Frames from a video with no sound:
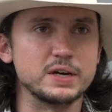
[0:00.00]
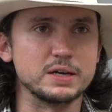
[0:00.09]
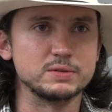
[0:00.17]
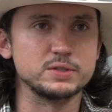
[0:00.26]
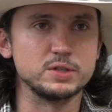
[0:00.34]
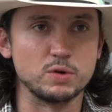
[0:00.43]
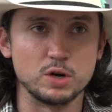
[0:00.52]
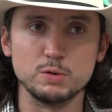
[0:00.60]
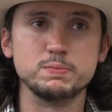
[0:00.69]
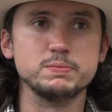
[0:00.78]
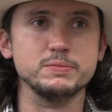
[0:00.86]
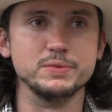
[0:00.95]
out, you
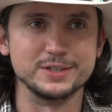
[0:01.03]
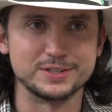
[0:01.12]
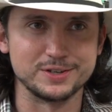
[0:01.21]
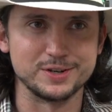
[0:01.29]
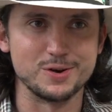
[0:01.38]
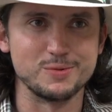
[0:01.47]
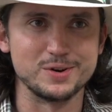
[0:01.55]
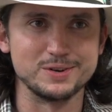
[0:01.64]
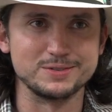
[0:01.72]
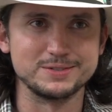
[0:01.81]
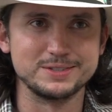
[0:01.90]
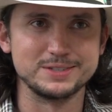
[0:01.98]
hope that it's going to go
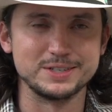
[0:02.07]
well,